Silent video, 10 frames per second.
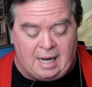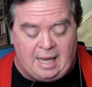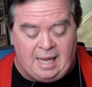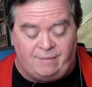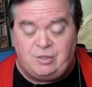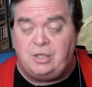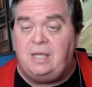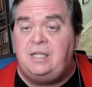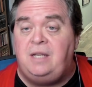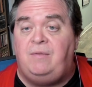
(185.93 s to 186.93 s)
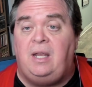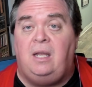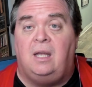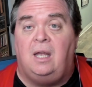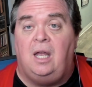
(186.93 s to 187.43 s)
I have Schnee
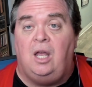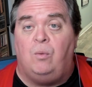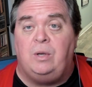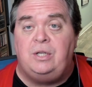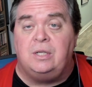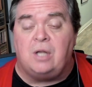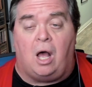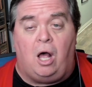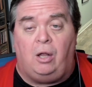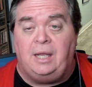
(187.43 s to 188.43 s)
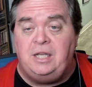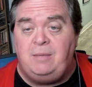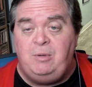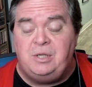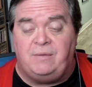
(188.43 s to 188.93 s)
TV, which is all
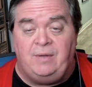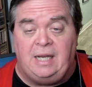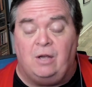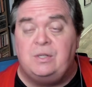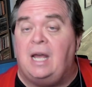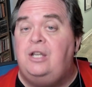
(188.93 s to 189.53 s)
indie music videos.